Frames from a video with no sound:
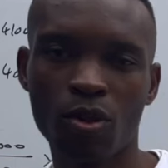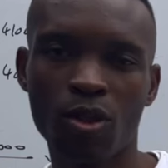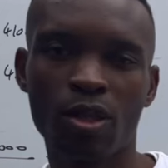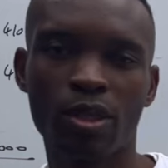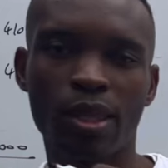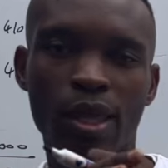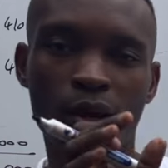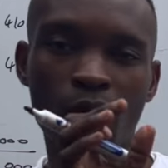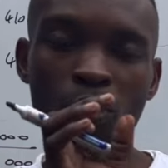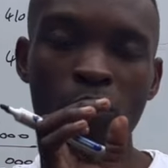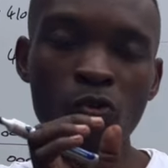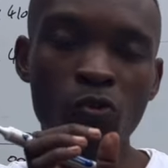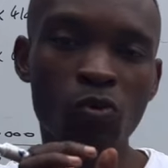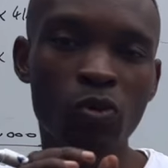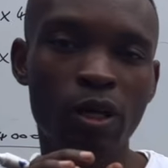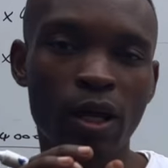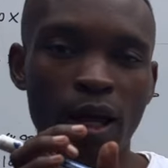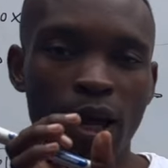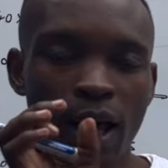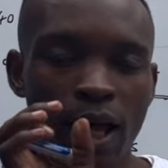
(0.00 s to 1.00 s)
they are going to
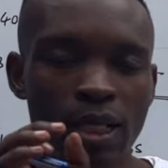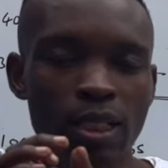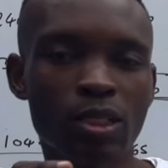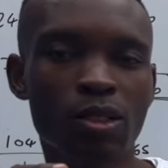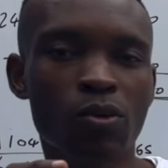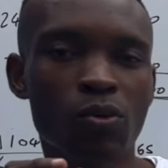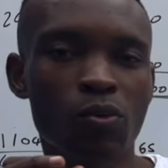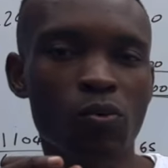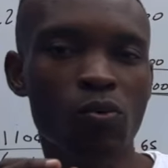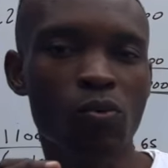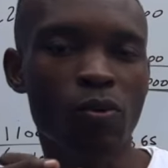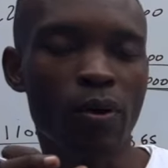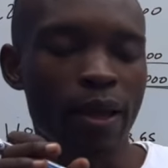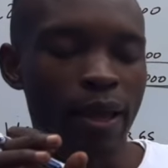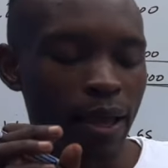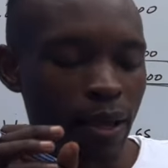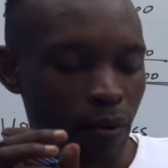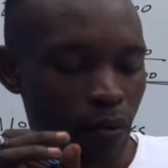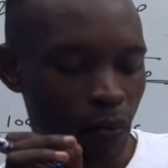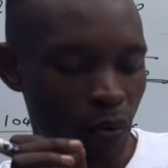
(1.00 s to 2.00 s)
ask you
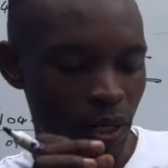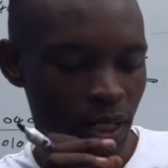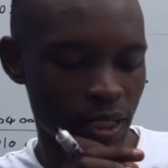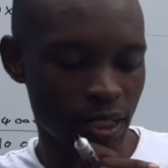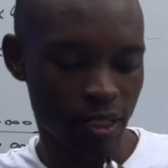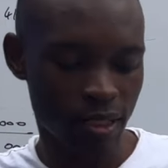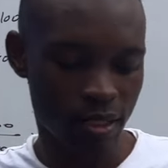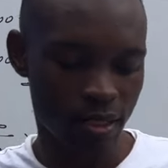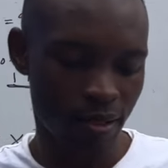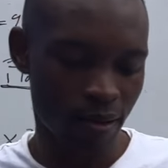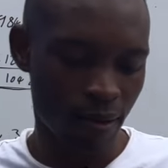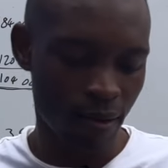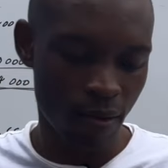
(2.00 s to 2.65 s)
a questions.